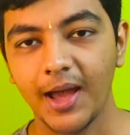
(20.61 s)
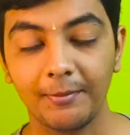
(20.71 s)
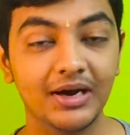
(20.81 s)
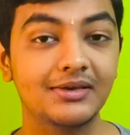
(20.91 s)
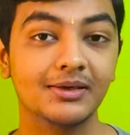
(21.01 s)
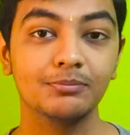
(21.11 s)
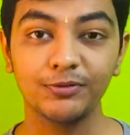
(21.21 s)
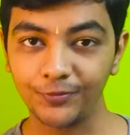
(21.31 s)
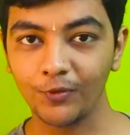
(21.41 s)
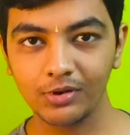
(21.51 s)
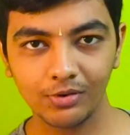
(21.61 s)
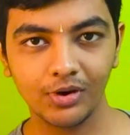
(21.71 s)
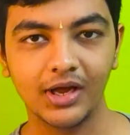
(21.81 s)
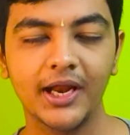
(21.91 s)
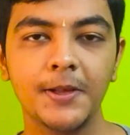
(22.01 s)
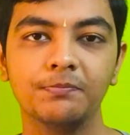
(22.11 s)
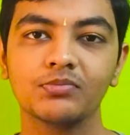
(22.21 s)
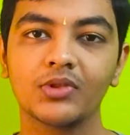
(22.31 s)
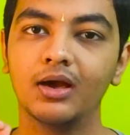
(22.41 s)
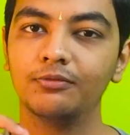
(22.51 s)
But before we go ahead,
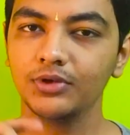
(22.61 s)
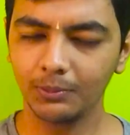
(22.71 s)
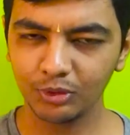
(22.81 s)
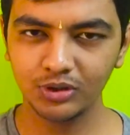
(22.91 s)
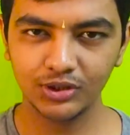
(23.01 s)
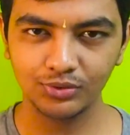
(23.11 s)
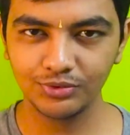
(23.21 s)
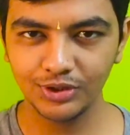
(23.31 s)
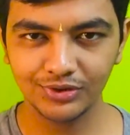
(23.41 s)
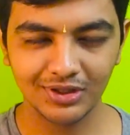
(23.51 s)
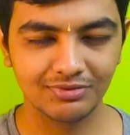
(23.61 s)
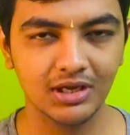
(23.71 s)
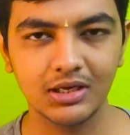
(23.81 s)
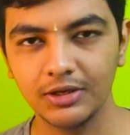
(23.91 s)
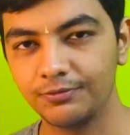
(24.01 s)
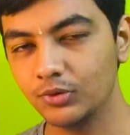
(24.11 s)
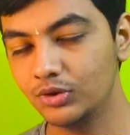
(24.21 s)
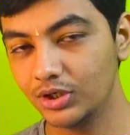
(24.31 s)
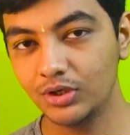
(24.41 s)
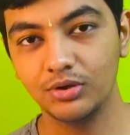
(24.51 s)
we uploaded two videos this week. If you
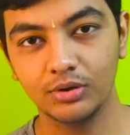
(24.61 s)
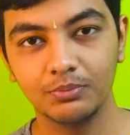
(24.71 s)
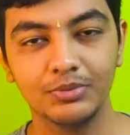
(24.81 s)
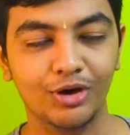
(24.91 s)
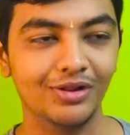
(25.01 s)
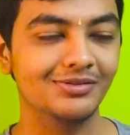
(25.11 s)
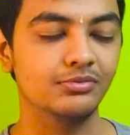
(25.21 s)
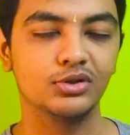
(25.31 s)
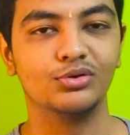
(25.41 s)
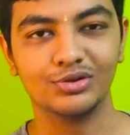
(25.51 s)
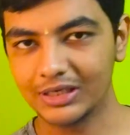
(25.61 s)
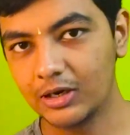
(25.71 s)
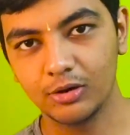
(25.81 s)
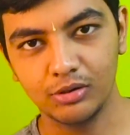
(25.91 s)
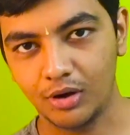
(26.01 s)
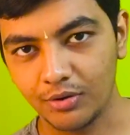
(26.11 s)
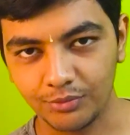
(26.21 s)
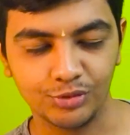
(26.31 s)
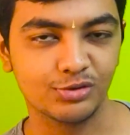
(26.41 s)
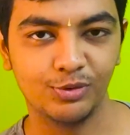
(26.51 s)
didn't know, because we don't get a lot of
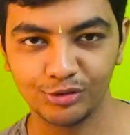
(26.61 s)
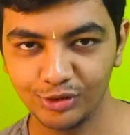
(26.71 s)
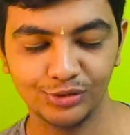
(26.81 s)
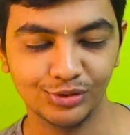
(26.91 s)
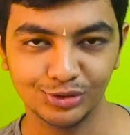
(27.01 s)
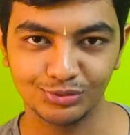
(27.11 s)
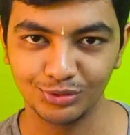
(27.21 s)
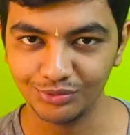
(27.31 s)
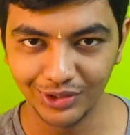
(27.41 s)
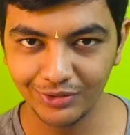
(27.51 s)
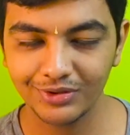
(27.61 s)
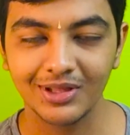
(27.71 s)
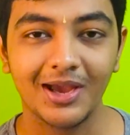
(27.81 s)
response on those two videos.